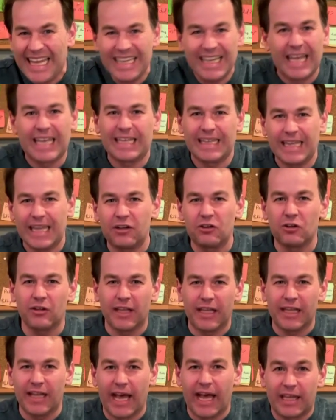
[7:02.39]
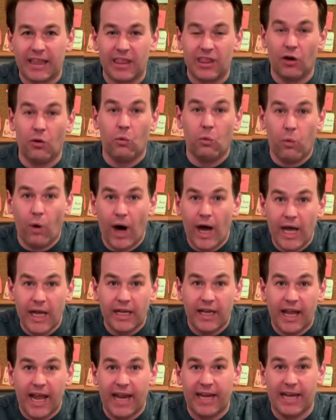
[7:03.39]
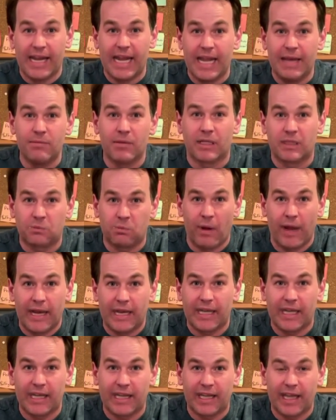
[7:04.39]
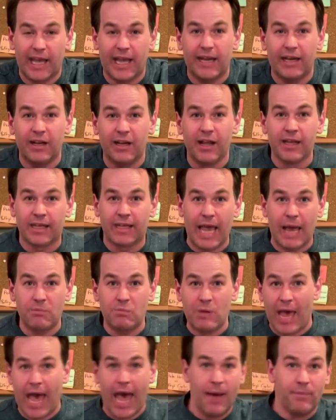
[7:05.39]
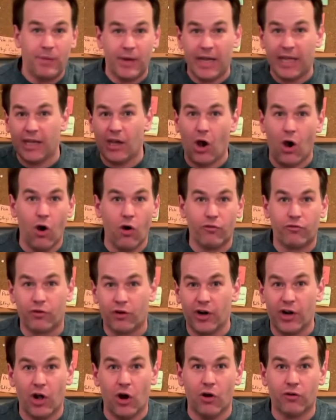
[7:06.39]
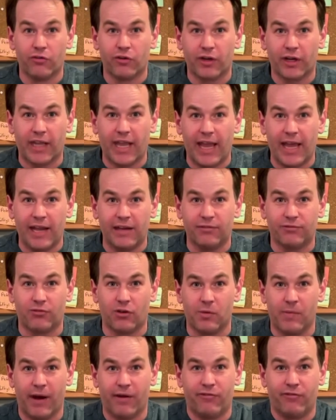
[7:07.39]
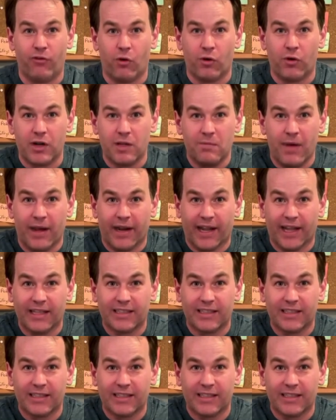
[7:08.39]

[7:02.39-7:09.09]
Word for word: Like literally like the what and him explaining it again kept happening over and over again for about forty minutes.